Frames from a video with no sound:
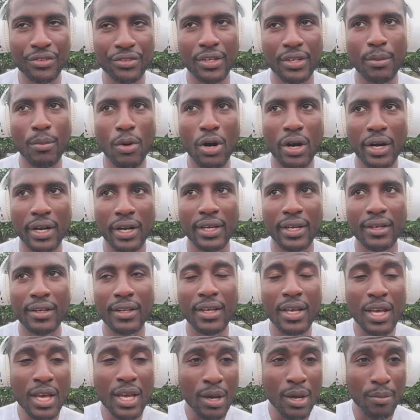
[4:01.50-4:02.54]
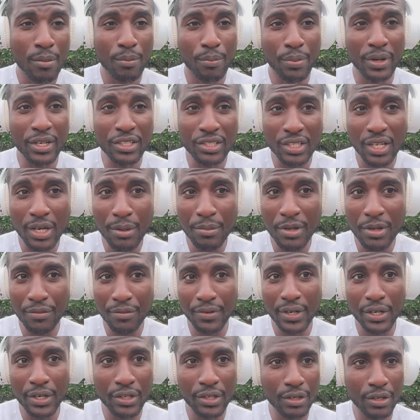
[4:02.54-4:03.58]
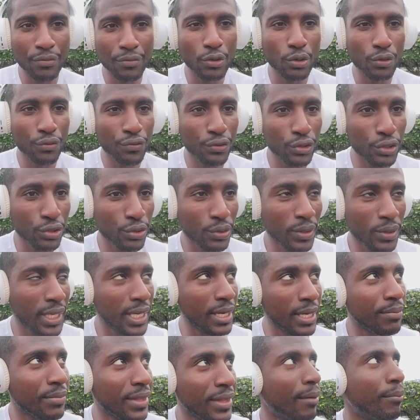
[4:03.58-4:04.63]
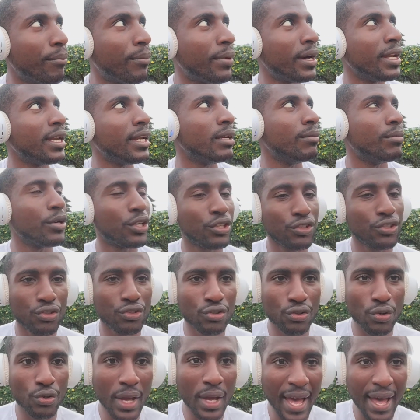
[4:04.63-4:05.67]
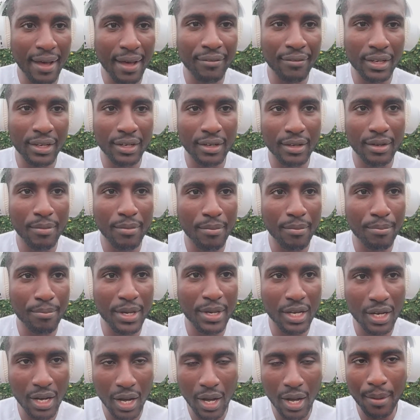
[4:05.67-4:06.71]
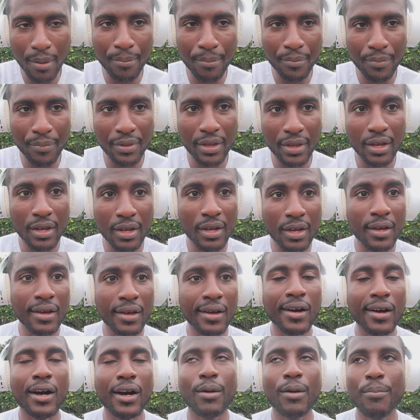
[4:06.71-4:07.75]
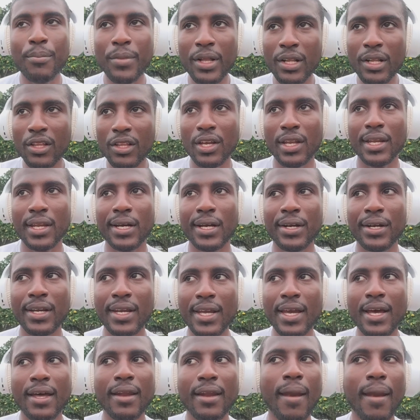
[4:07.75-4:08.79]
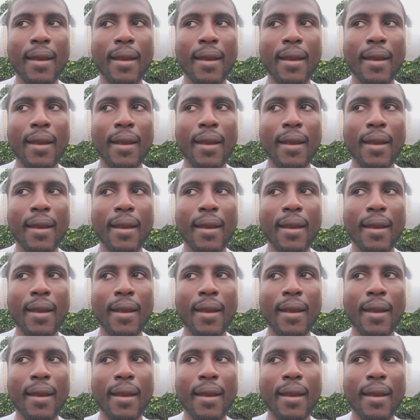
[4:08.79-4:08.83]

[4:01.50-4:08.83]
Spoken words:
the market, but it's going to be very difficult for you to keep that money because you haven't become a millionaire yet.